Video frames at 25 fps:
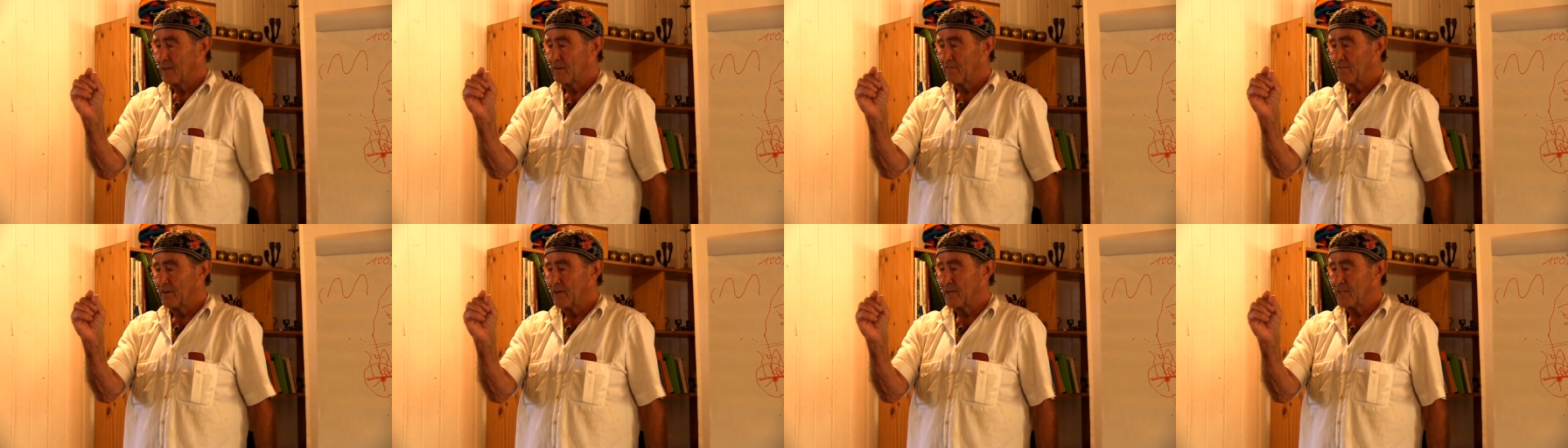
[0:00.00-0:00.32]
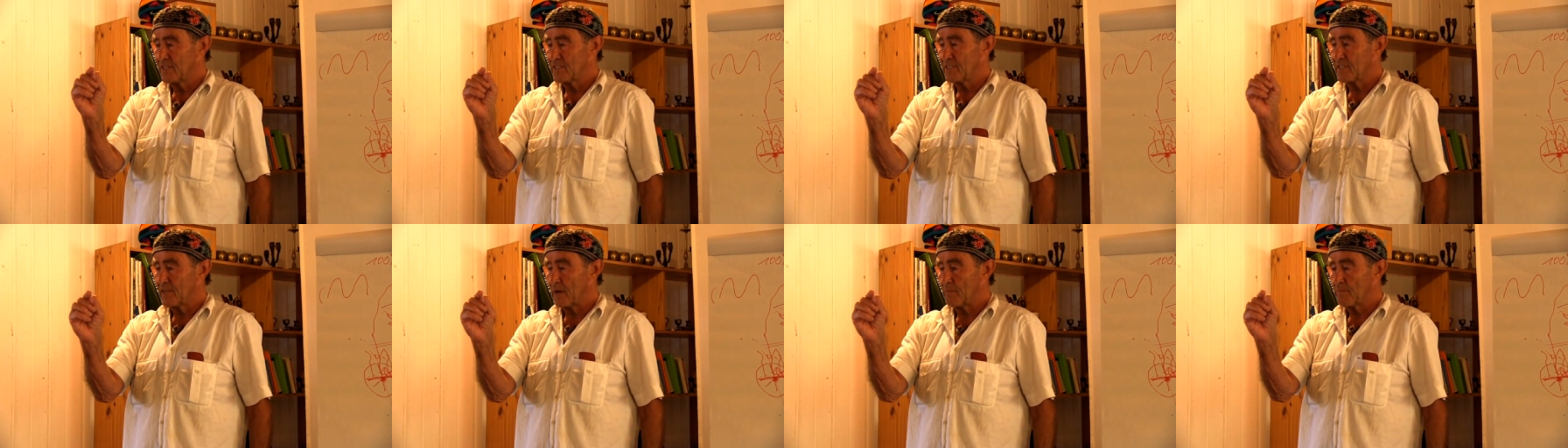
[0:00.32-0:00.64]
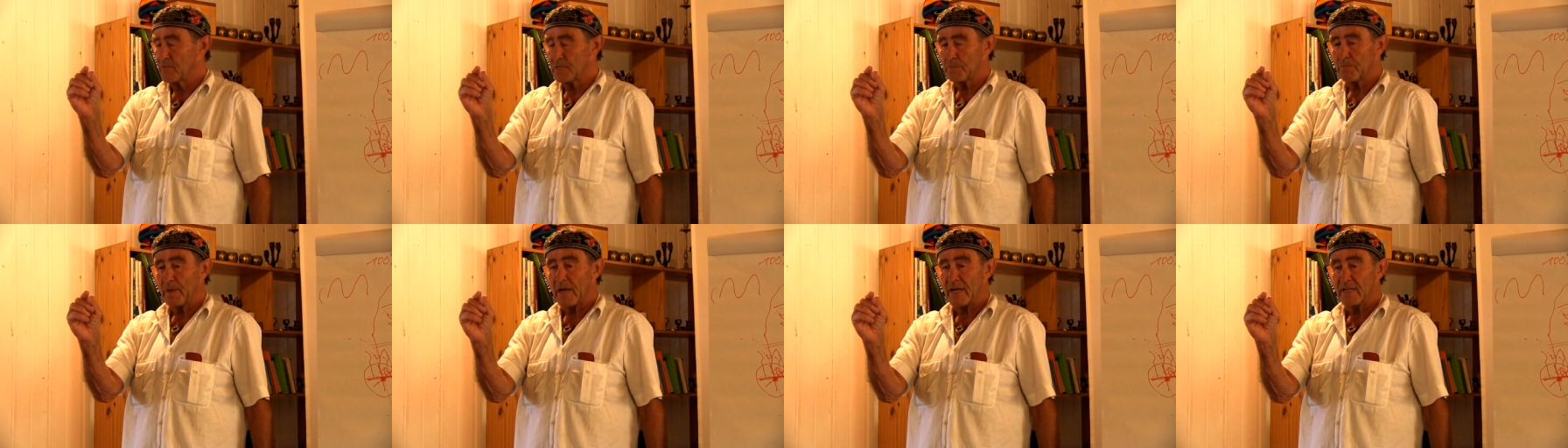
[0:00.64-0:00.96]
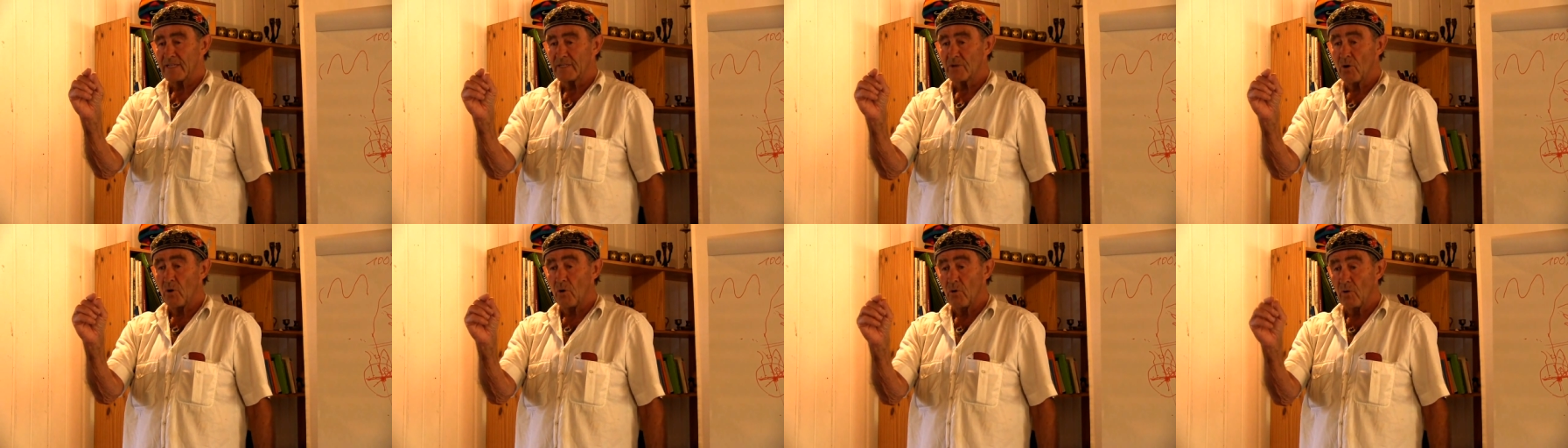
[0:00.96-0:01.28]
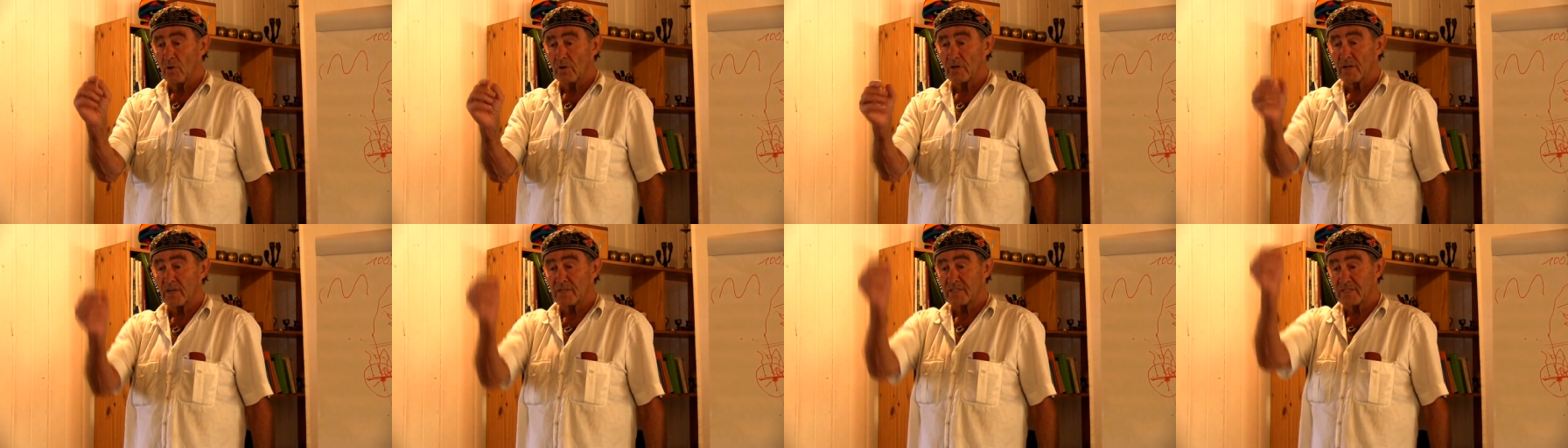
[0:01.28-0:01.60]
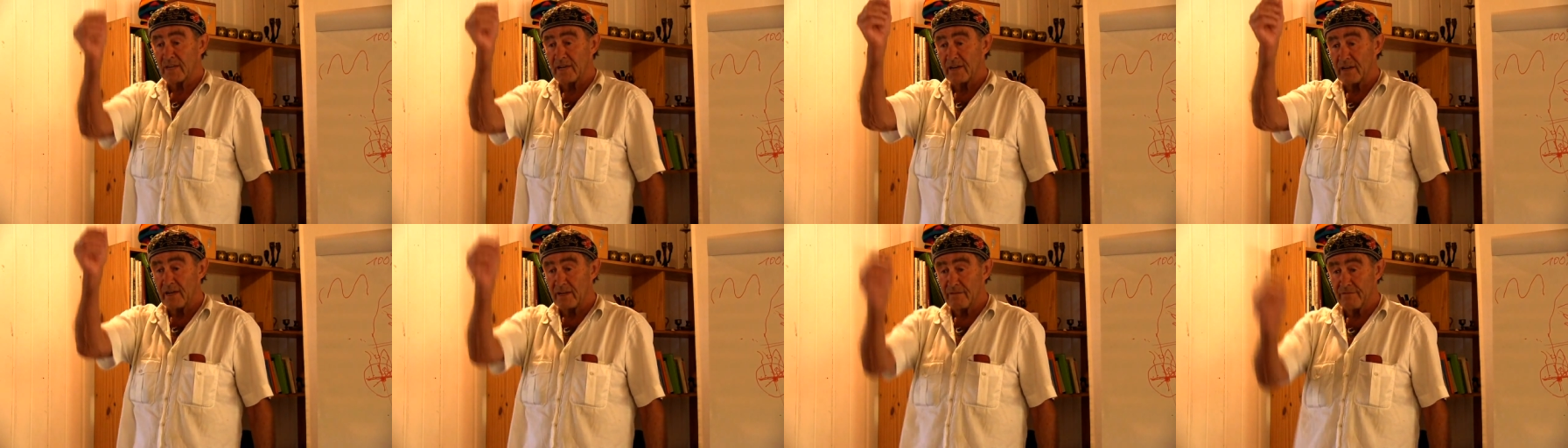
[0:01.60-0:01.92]
with some space holders,
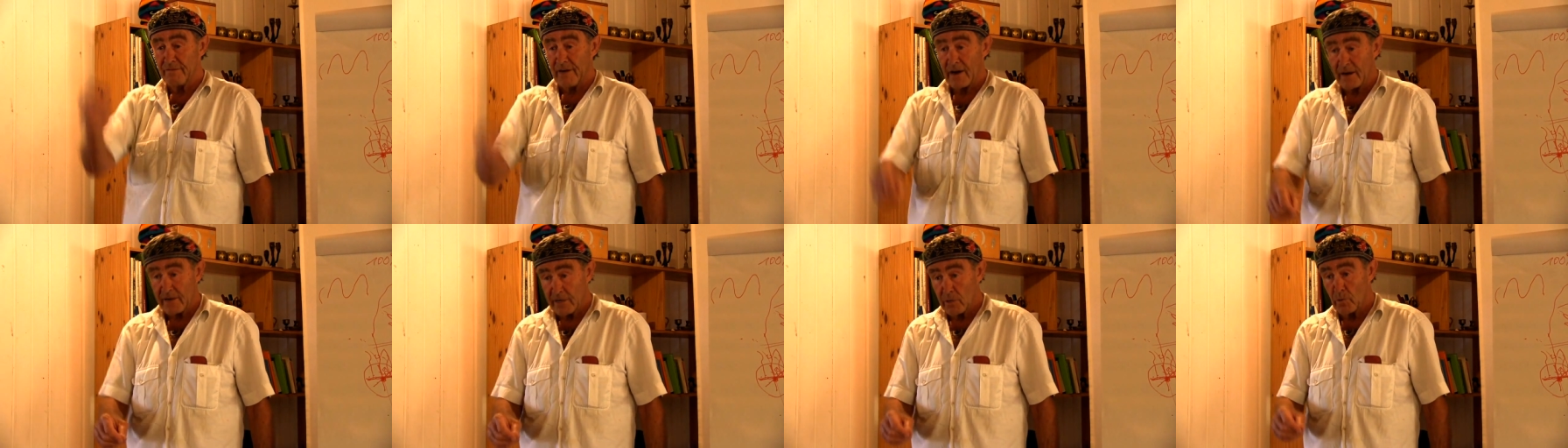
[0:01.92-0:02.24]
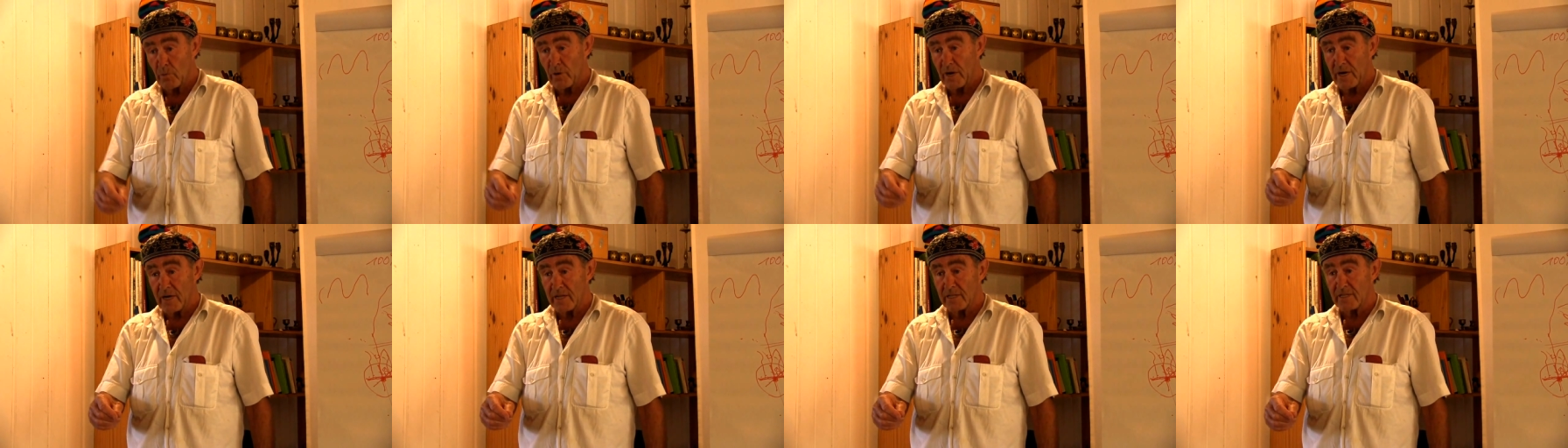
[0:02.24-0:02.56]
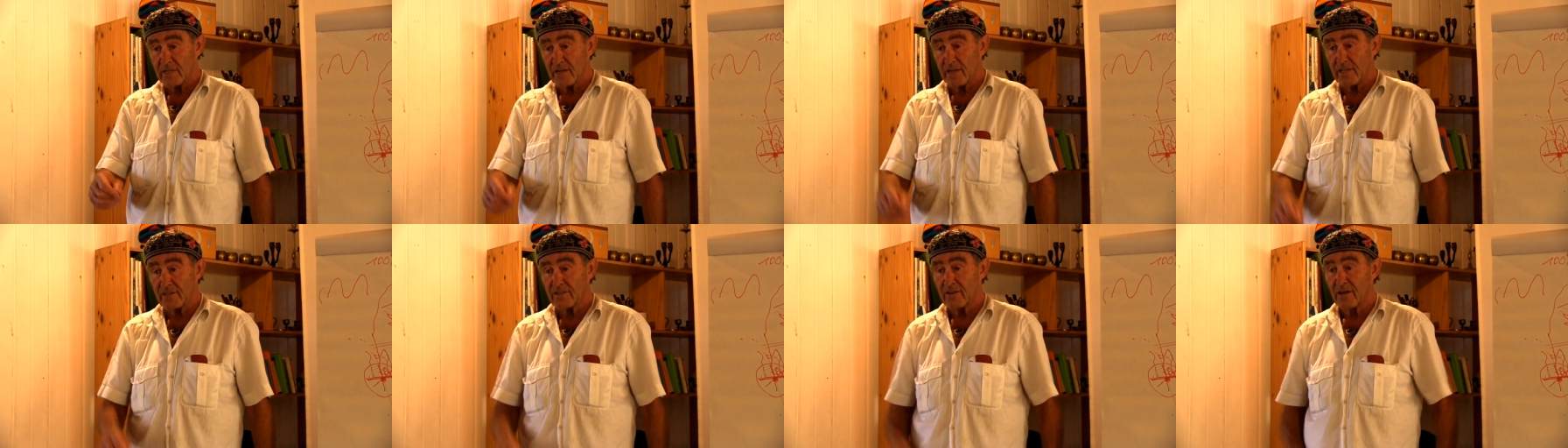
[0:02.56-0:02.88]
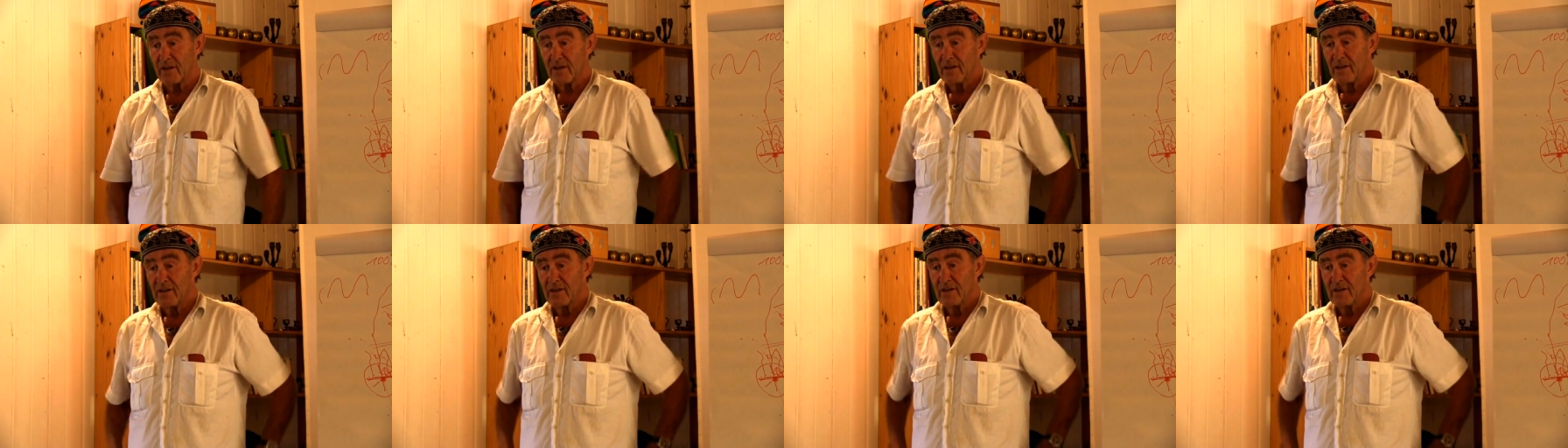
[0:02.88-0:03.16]
and evacuate it.